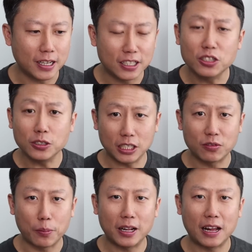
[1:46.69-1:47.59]
And it's not just
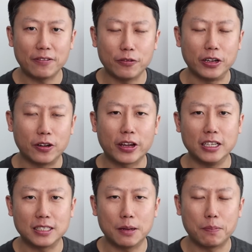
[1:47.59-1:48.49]
for Manulife REIT, okay?
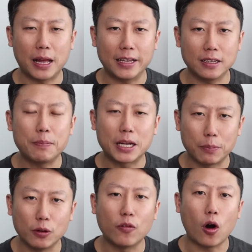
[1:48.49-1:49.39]
It's
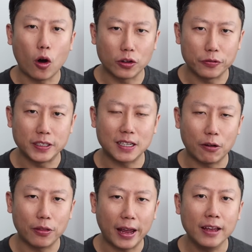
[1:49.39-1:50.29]
applicable for all the REITs
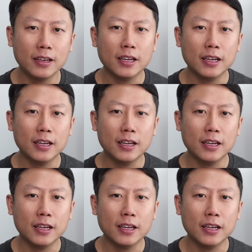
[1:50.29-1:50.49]
out there.